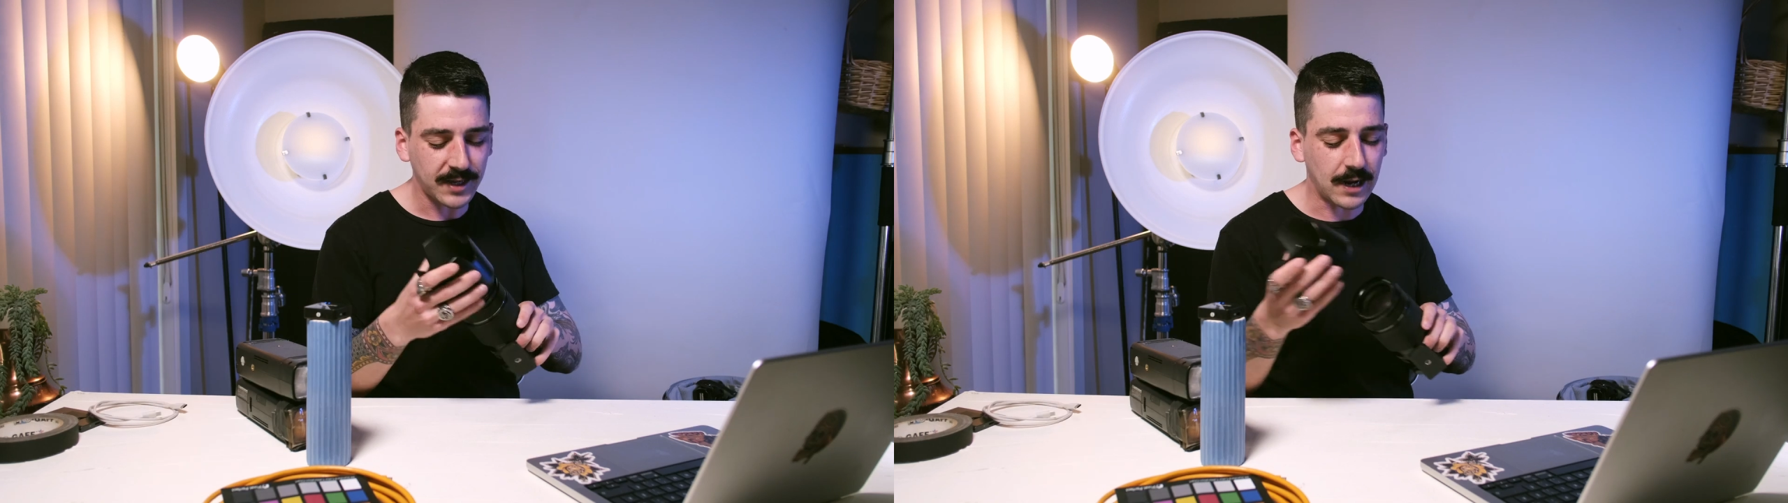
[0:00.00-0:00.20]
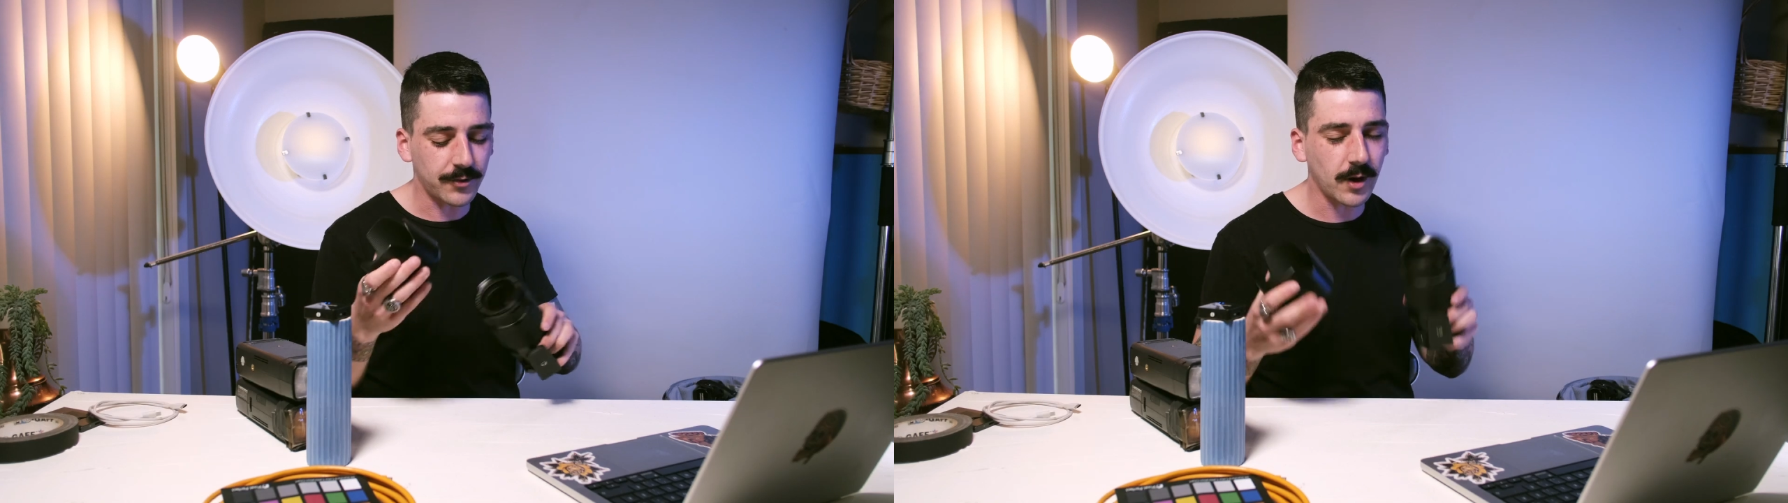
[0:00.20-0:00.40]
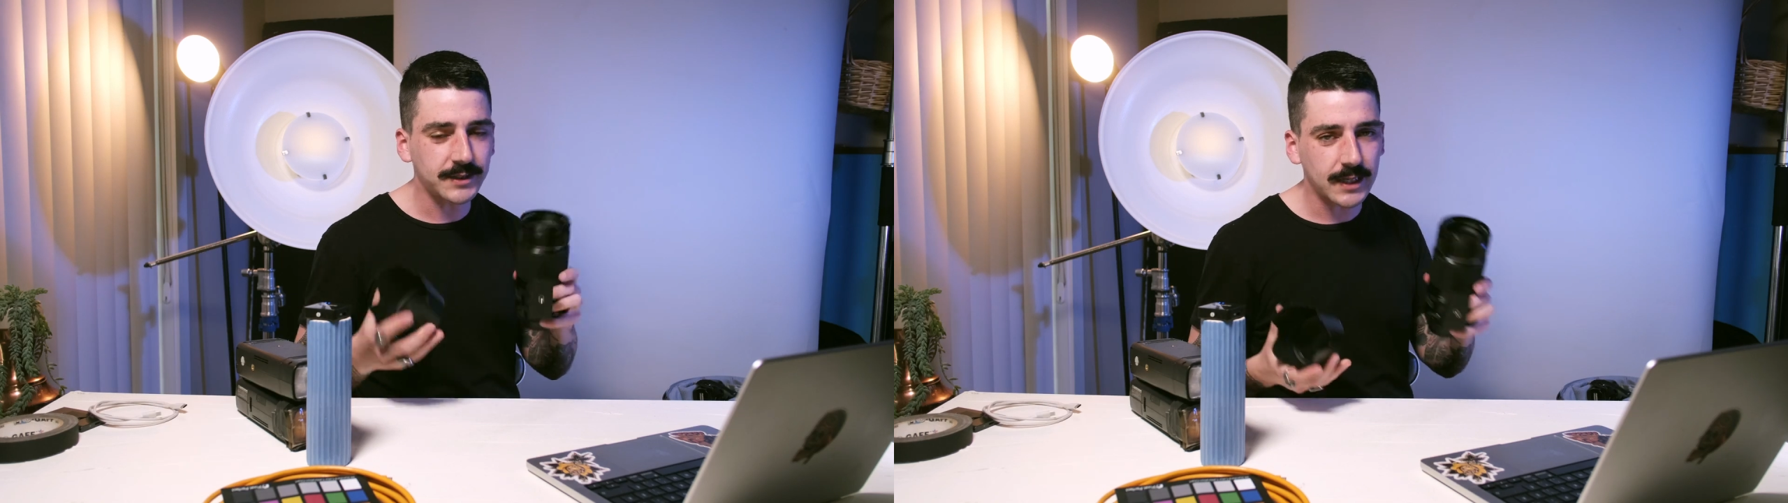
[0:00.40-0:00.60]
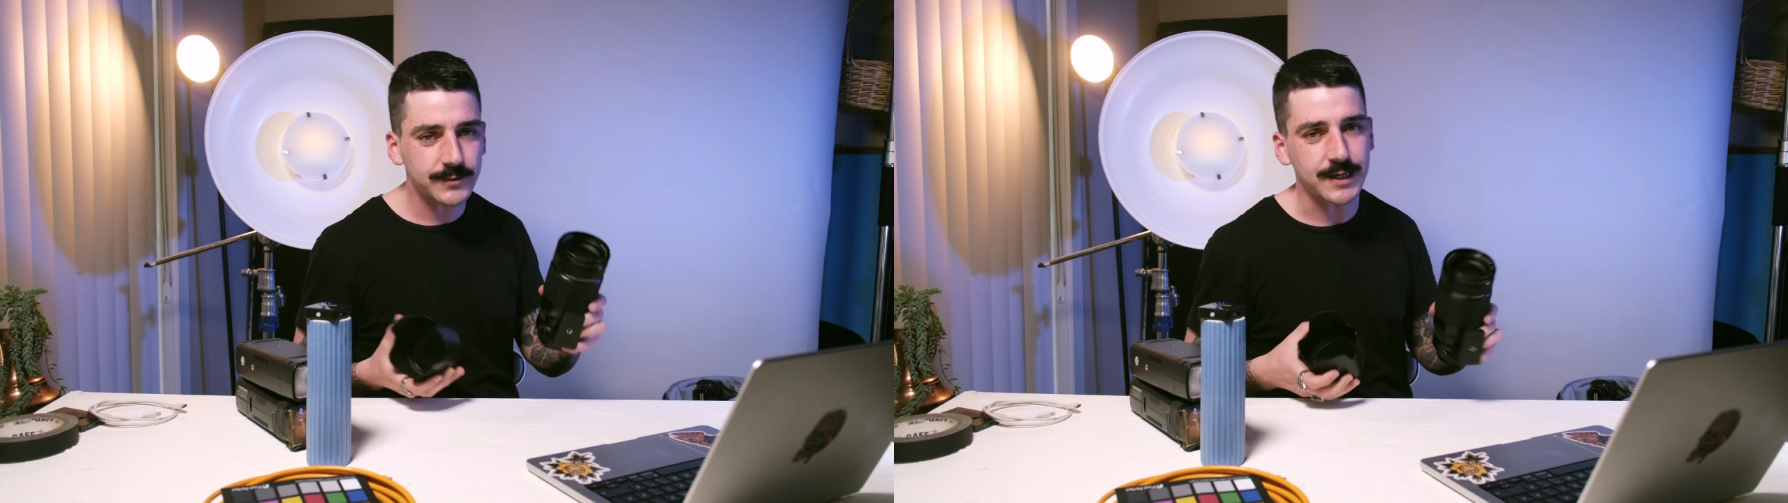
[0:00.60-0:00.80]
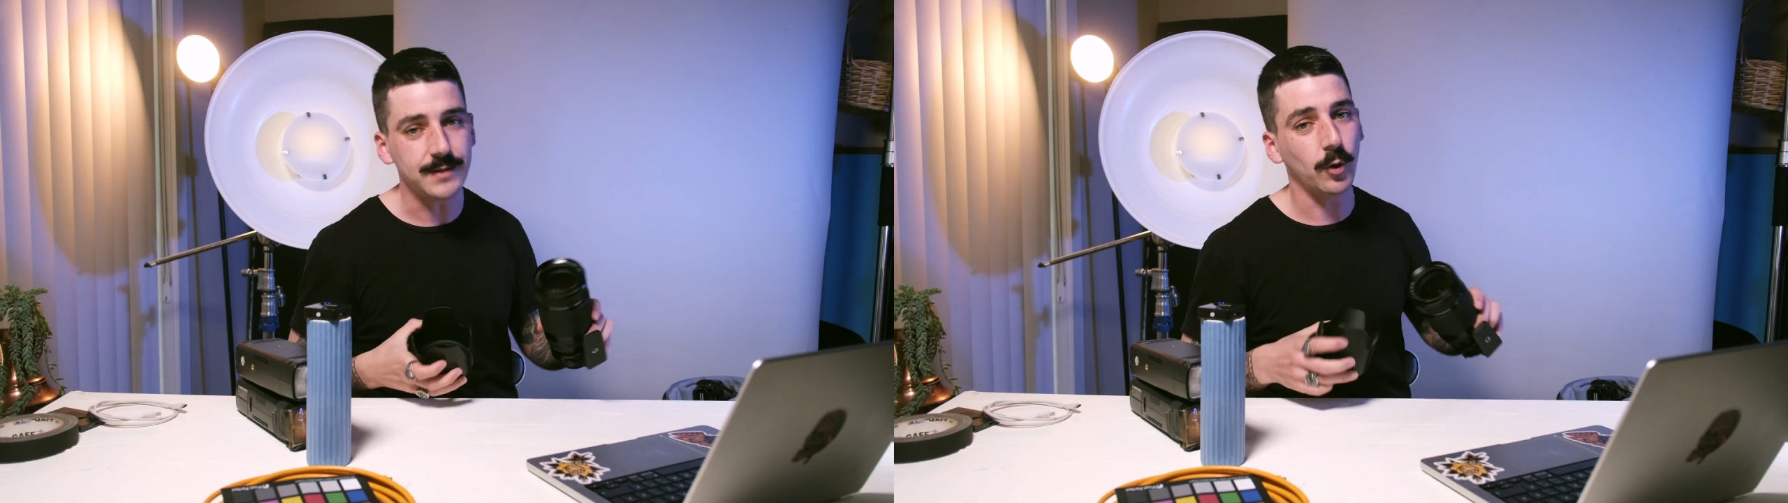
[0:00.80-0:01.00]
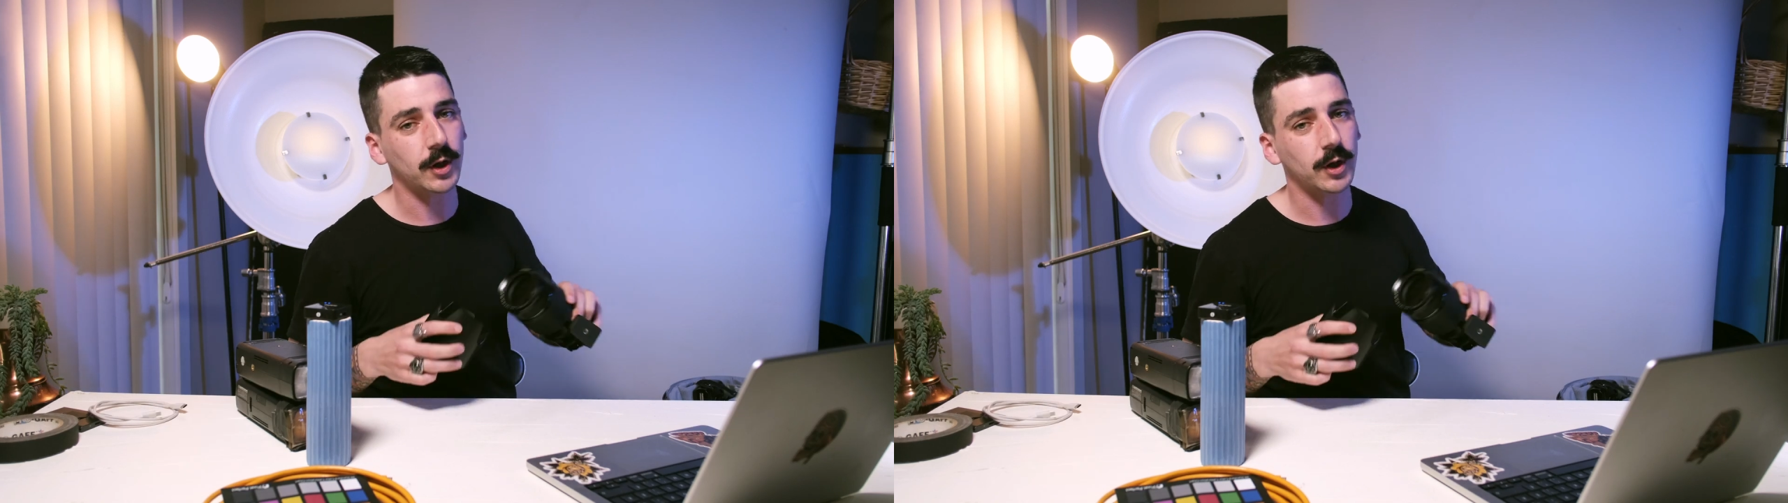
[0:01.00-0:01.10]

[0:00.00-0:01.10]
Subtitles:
Now there are times I need more